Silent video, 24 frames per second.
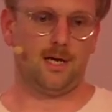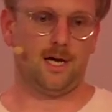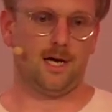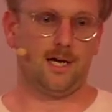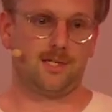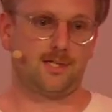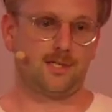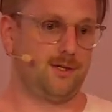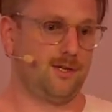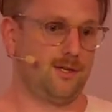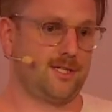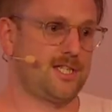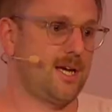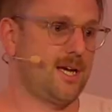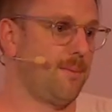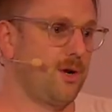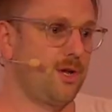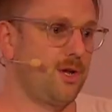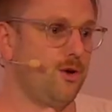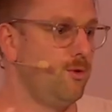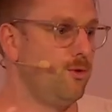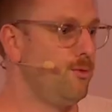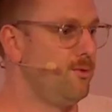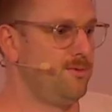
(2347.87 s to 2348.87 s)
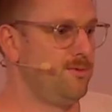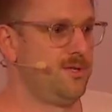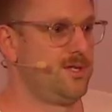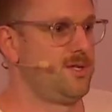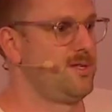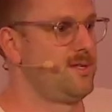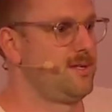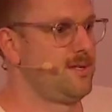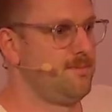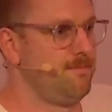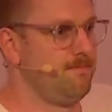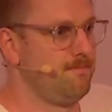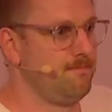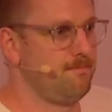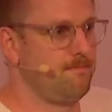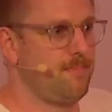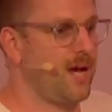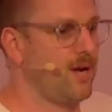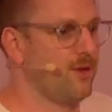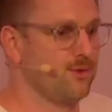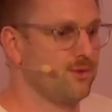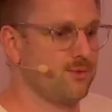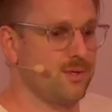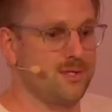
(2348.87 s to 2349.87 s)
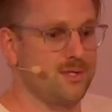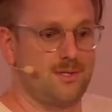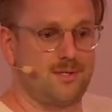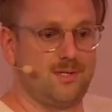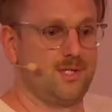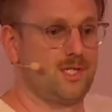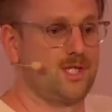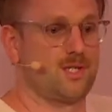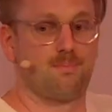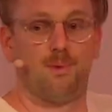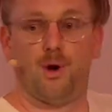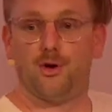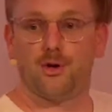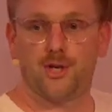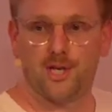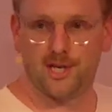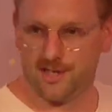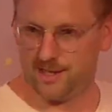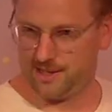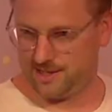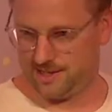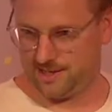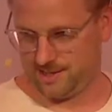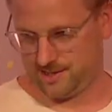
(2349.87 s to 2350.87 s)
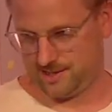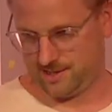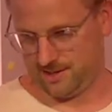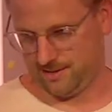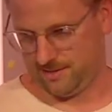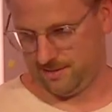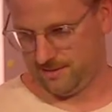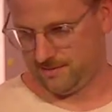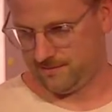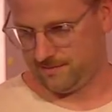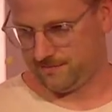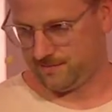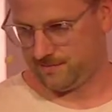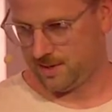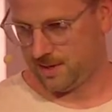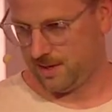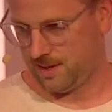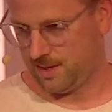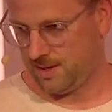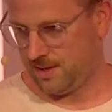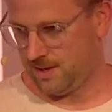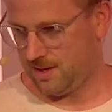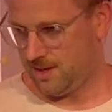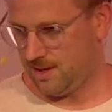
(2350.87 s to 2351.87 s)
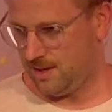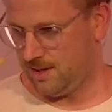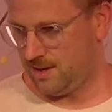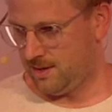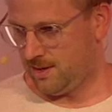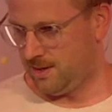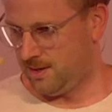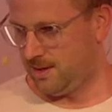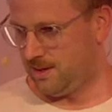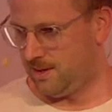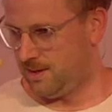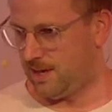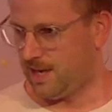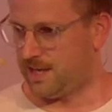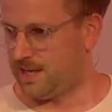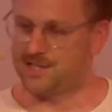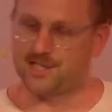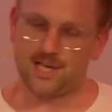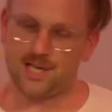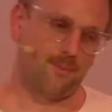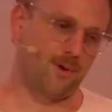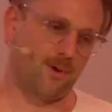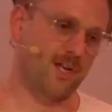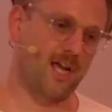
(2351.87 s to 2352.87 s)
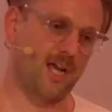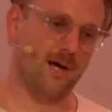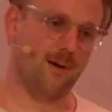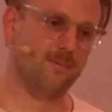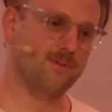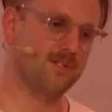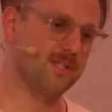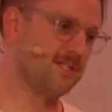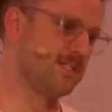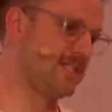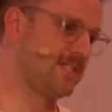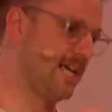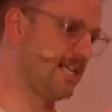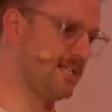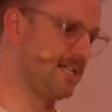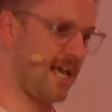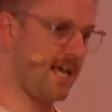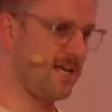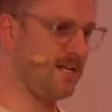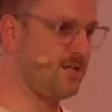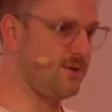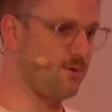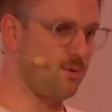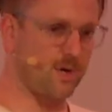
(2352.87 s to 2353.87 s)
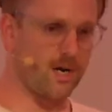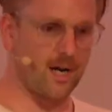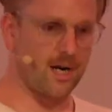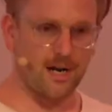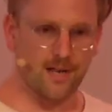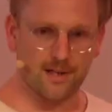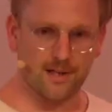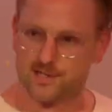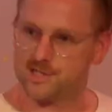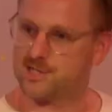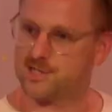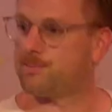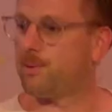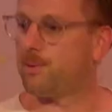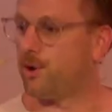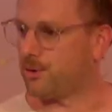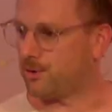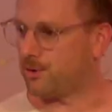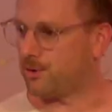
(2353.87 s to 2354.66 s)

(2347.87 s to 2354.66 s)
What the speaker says: somebody who battles with smoking addiction. And someone comes and says, hey, do you want another smoke?